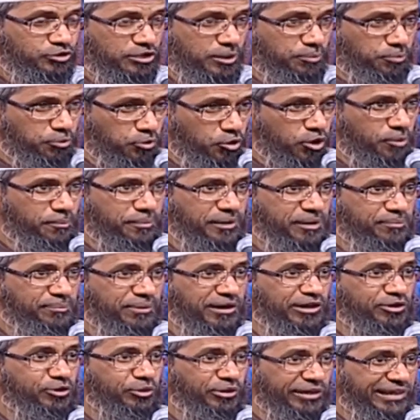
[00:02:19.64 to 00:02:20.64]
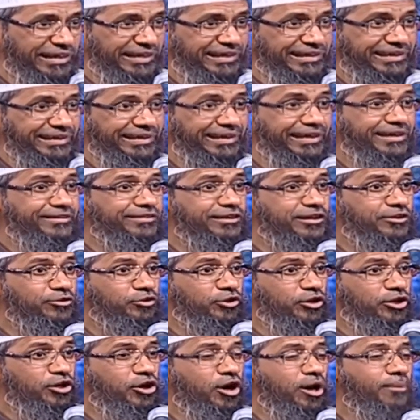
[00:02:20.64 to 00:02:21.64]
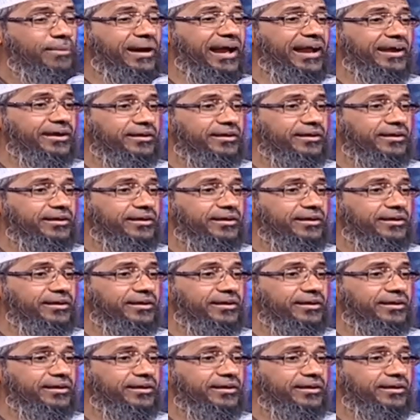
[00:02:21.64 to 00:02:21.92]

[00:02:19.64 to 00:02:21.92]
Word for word: to the poor people to eat, is it good or